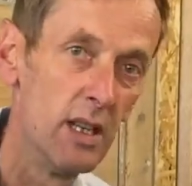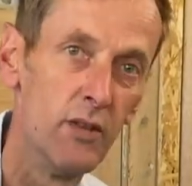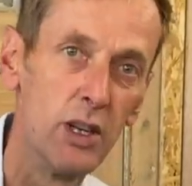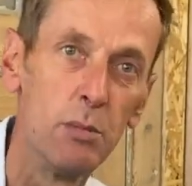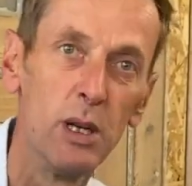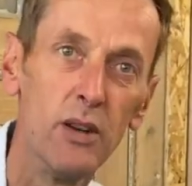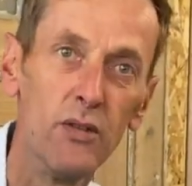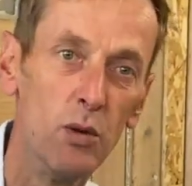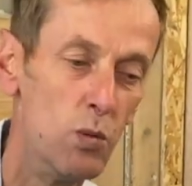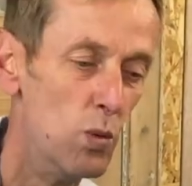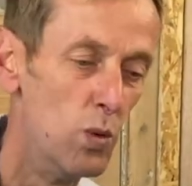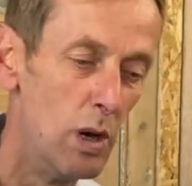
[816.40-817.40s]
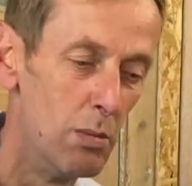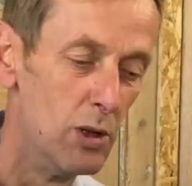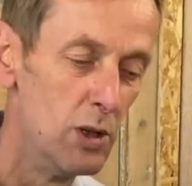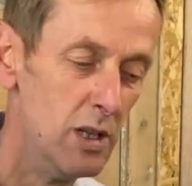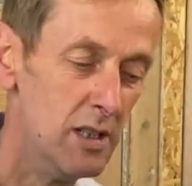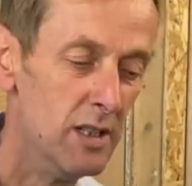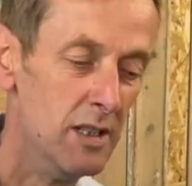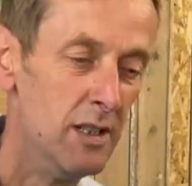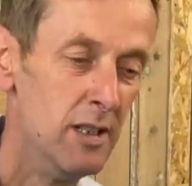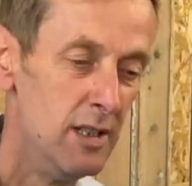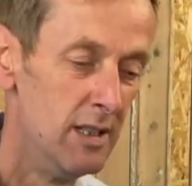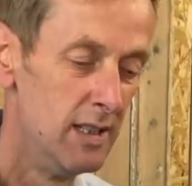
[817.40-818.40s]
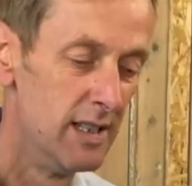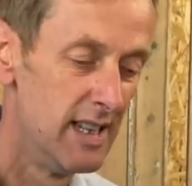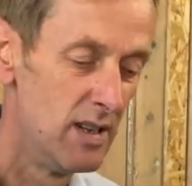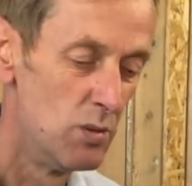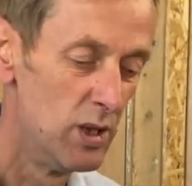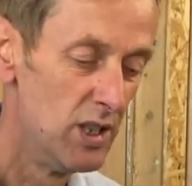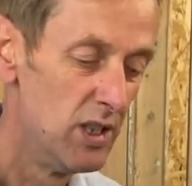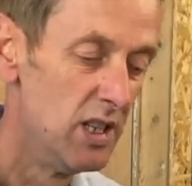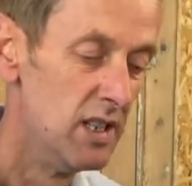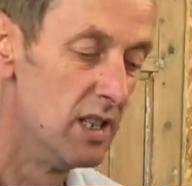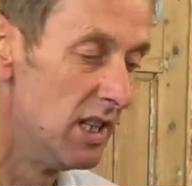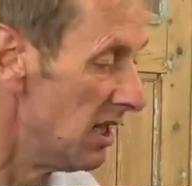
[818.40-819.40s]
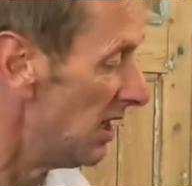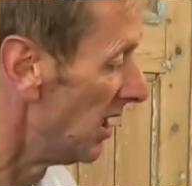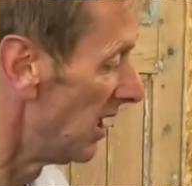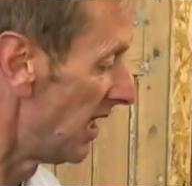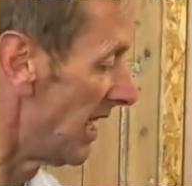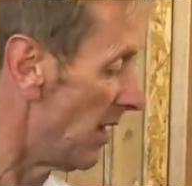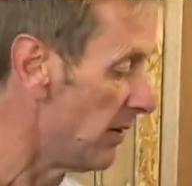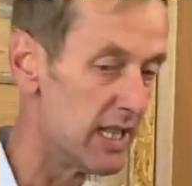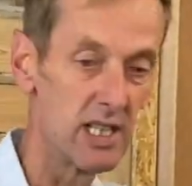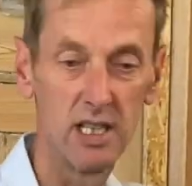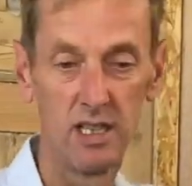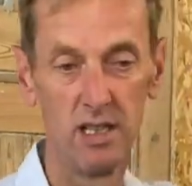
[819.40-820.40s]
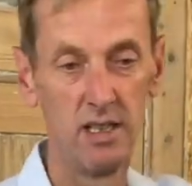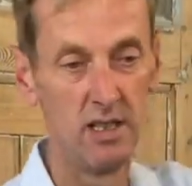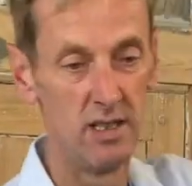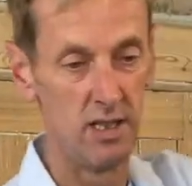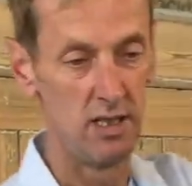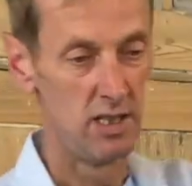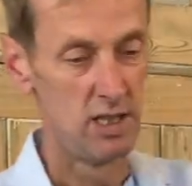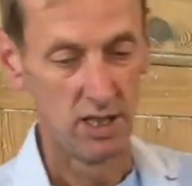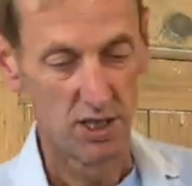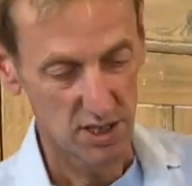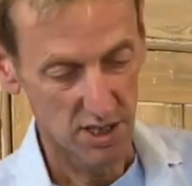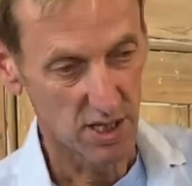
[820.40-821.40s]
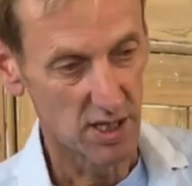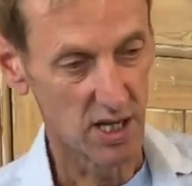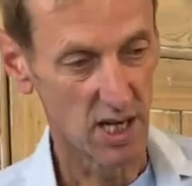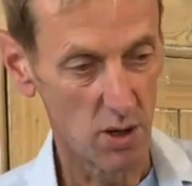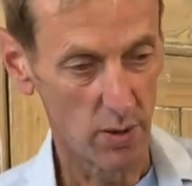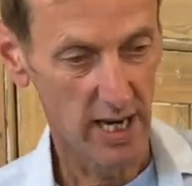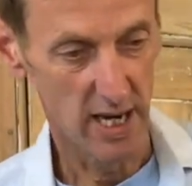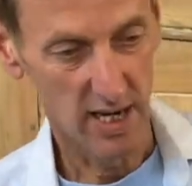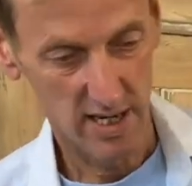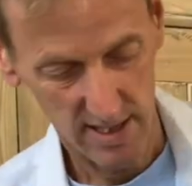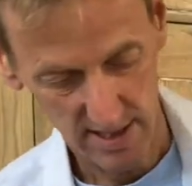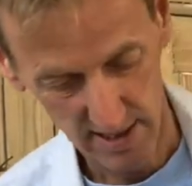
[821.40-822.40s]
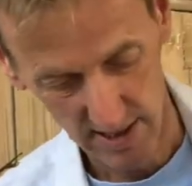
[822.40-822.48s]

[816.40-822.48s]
give it a bit of a wobble, and that will allow it to go in.